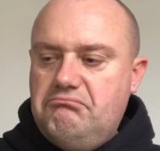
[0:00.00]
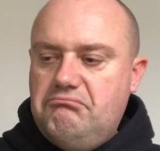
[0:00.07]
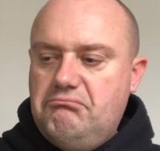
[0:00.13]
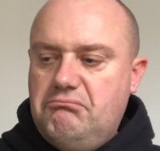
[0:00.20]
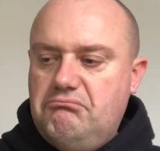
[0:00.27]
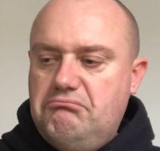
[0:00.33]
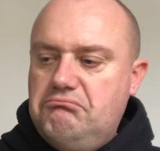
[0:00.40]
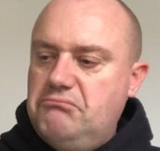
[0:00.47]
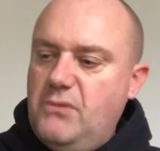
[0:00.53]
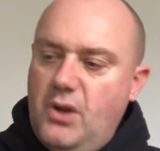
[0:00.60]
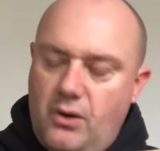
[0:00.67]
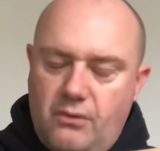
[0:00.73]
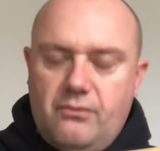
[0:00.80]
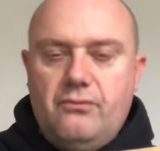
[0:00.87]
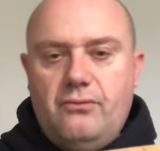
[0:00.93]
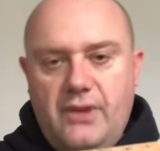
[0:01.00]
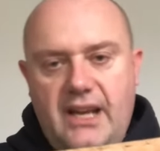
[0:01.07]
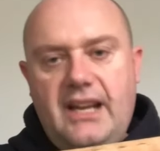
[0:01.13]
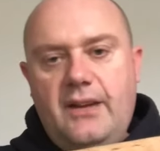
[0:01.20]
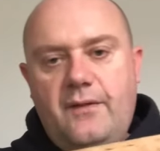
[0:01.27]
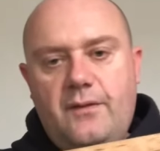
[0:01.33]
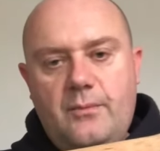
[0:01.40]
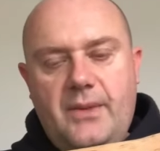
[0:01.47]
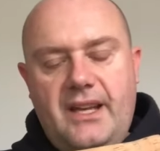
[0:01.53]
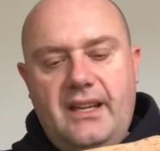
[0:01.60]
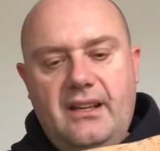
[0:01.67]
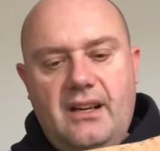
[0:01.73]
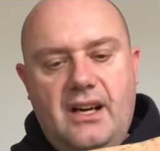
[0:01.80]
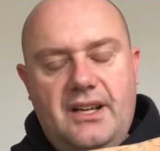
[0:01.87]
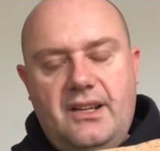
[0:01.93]
not really for me,
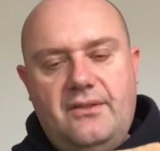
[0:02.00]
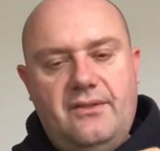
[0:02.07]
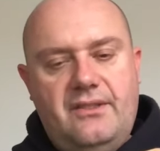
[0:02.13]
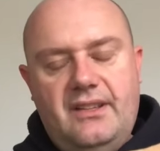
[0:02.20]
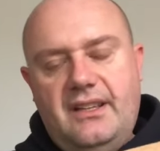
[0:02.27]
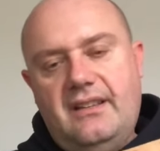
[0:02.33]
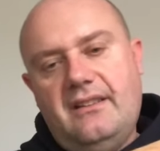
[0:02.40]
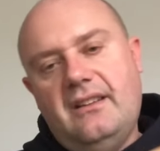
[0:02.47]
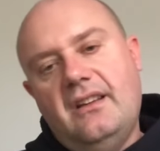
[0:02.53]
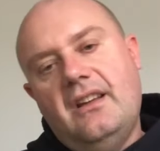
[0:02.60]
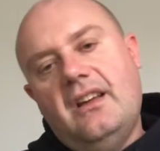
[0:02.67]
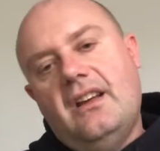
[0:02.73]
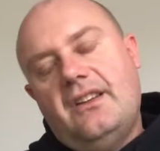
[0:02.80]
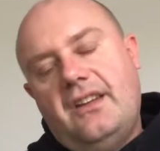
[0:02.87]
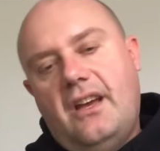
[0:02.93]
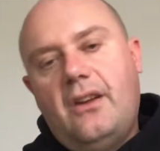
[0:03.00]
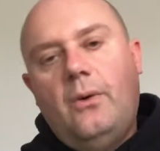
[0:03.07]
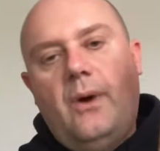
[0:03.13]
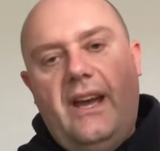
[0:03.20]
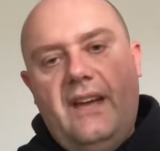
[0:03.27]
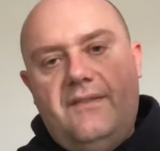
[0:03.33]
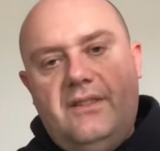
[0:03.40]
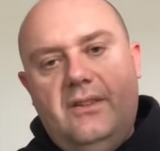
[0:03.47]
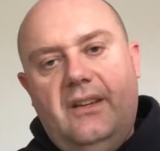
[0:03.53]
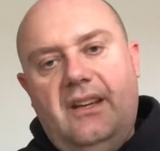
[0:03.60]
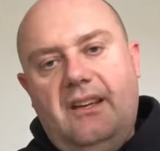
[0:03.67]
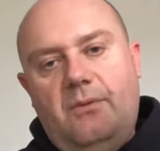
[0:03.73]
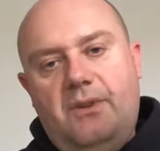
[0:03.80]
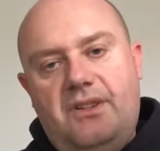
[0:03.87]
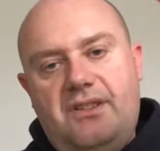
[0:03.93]
I don't think. The other way of doing
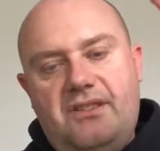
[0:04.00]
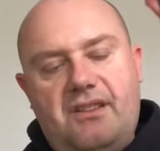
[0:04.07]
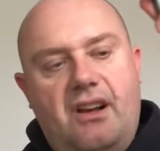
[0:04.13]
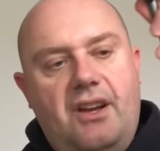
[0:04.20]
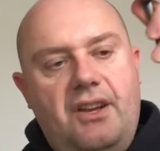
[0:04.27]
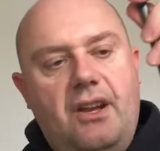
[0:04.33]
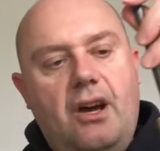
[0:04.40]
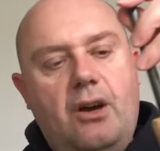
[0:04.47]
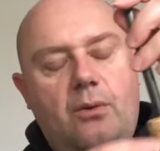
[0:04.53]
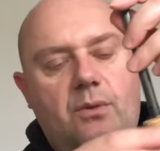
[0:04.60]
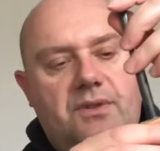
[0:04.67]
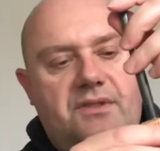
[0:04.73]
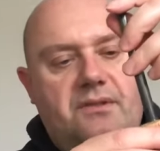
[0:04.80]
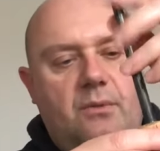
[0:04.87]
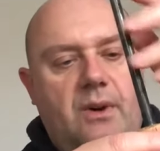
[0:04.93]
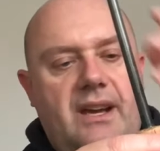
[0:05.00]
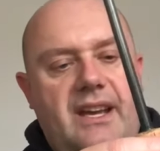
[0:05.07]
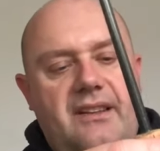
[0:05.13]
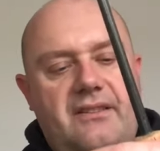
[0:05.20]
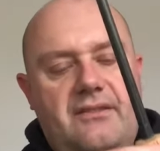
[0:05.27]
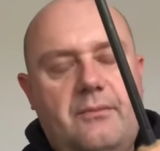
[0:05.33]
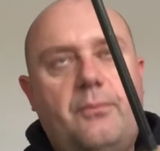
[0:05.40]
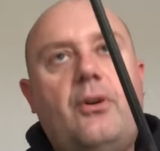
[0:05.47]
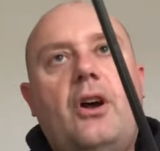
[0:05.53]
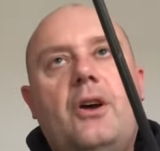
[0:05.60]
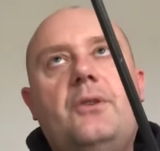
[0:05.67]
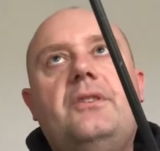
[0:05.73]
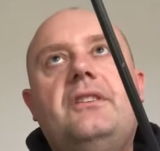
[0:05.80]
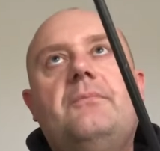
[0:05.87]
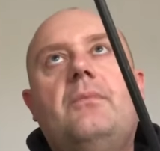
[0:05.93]
it, which is I know was the way that the
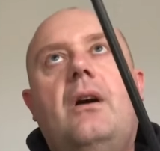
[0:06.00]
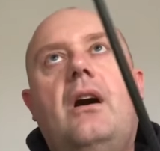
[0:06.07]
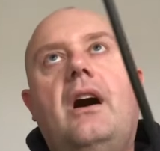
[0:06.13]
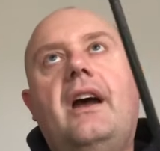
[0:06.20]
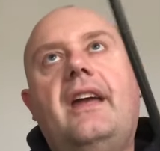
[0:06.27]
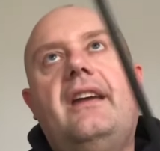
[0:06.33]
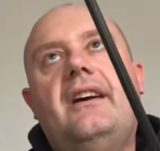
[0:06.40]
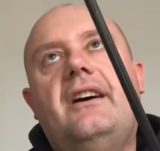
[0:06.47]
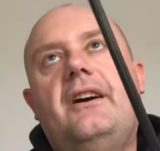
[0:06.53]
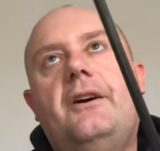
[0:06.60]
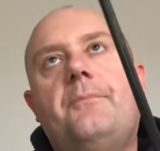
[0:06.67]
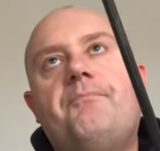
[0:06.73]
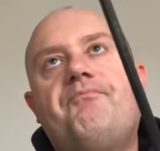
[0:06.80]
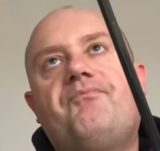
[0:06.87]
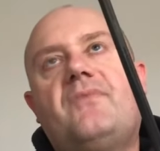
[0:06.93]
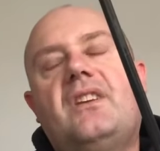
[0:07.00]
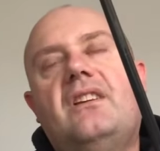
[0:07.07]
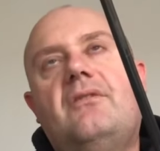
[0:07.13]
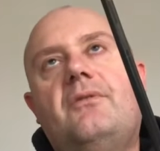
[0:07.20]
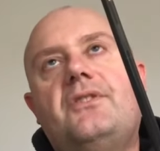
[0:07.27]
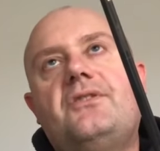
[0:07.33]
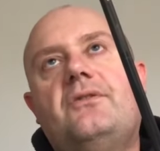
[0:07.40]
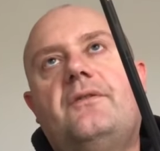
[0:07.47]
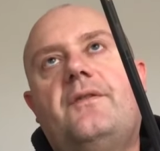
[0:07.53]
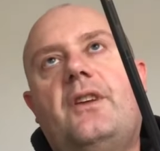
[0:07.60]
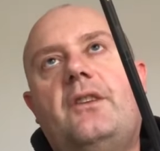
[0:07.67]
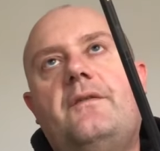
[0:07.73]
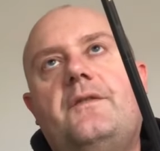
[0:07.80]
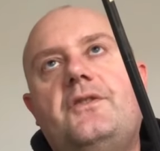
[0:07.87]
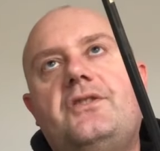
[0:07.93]
pro did my original
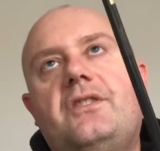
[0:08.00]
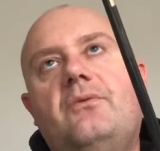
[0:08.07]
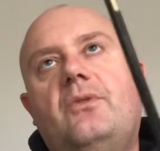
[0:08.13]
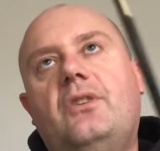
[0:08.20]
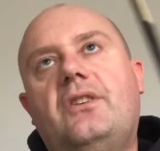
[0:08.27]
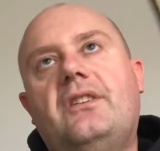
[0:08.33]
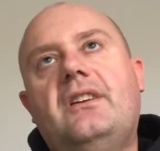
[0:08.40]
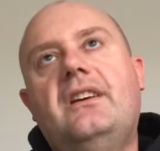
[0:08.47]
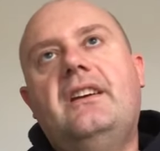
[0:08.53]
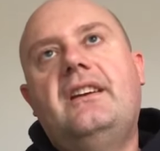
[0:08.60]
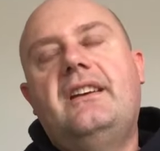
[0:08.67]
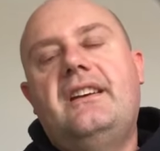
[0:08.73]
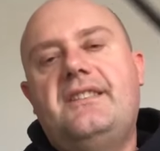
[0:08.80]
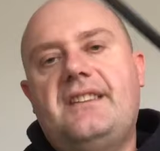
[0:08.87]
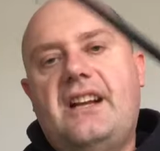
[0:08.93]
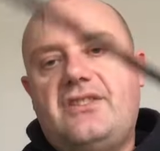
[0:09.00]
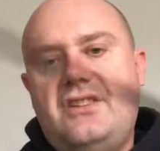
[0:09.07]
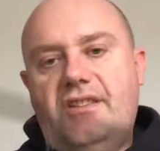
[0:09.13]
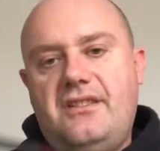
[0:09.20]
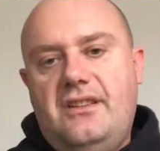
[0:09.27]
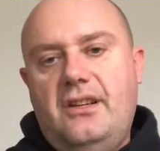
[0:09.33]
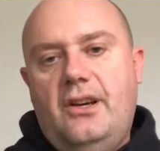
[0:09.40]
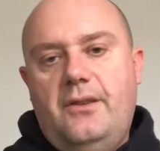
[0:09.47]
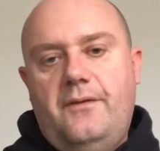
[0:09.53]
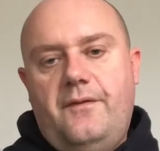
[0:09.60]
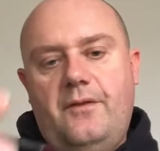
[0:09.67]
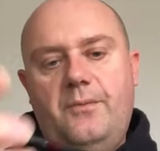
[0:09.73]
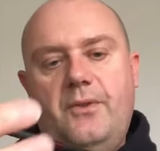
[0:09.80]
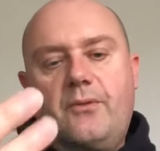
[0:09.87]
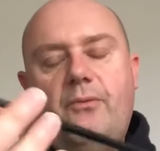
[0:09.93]
float fishing rod, is actually to go
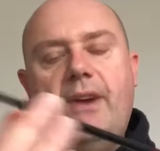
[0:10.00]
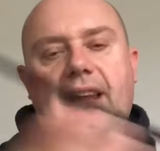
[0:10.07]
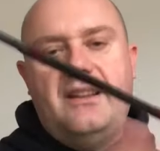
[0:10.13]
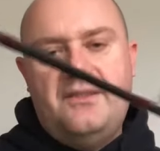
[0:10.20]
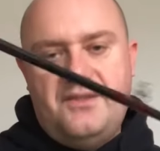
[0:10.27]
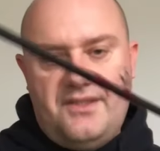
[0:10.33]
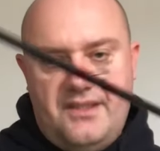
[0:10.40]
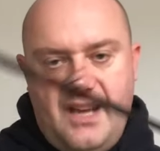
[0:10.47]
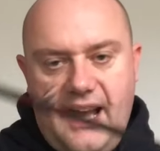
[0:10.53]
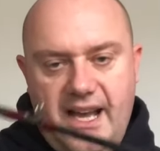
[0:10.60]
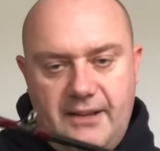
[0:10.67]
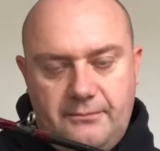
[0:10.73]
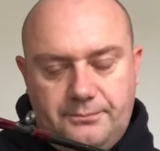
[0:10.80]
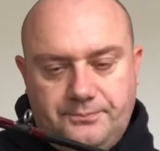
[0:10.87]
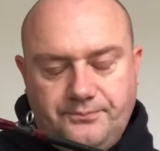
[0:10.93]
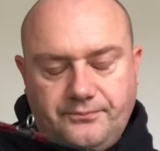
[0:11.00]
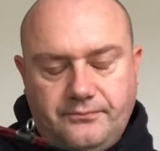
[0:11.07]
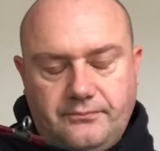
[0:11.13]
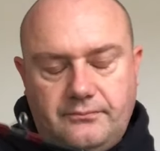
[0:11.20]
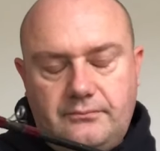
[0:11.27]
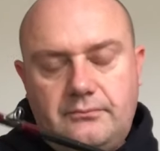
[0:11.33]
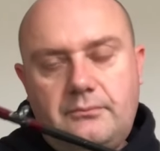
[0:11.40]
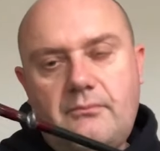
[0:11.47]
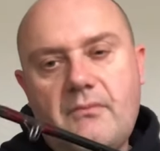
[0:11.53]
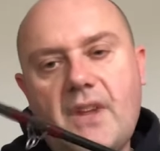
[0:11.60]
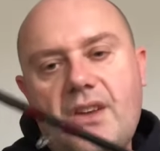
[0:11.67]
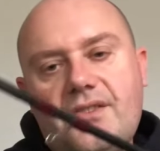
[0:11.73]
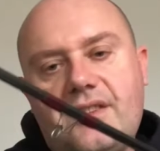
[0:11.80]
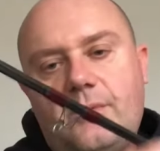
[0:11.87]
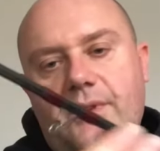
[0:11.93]
from the rings down.
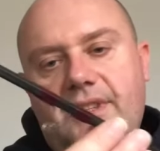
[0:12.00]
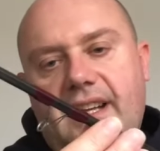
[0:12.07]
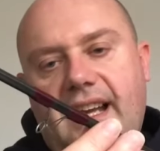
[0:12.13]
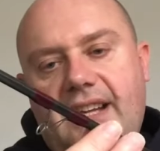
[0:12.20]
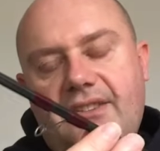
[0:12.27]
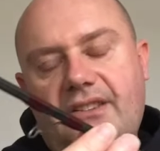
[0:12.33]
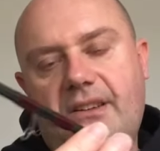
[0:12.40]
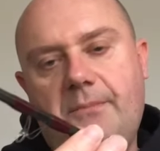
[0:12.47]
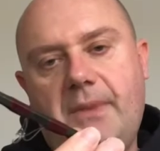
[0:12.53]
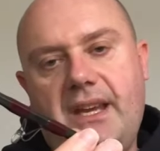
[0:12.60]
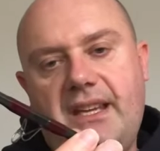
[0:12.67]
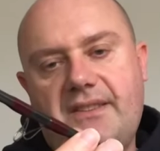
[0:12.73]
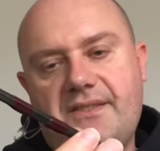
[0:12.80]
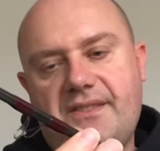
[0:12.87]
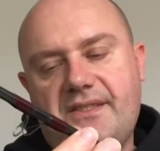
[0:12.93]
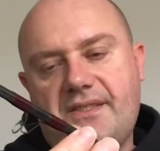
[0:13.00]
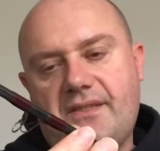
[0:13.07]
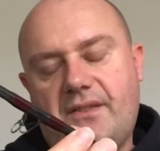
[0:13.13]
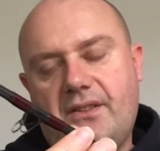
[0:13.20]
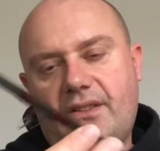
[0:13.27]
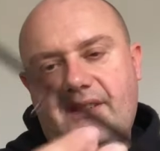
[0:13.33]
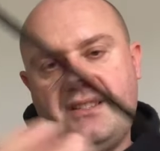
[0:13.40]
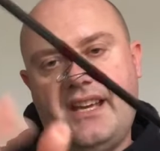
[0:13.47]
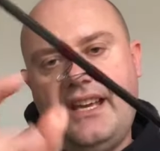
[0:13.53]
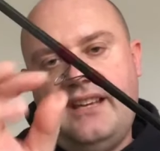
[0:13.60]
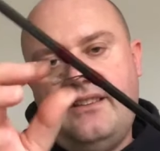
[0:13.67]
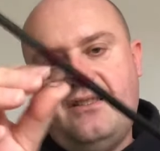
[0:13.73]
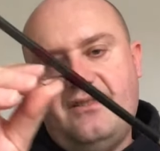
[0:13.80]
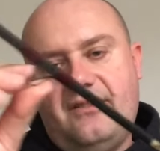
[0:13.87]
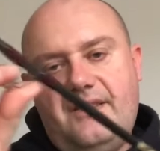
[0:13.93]
So what that actually means is I've got to
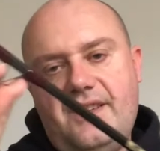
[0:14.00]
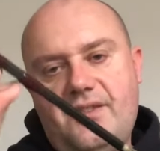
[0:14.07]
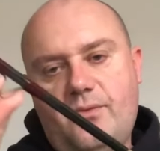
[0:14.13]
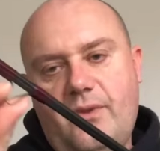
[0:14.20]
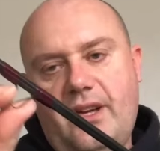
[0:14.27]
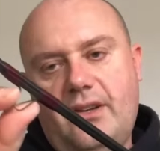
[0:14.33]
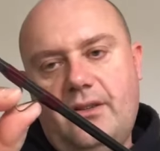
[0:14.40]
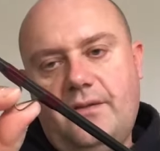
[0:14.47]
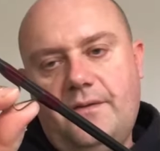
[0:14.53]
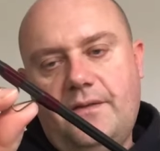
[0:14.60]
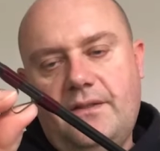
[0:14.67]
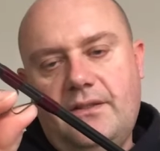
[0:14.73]
take this ring off,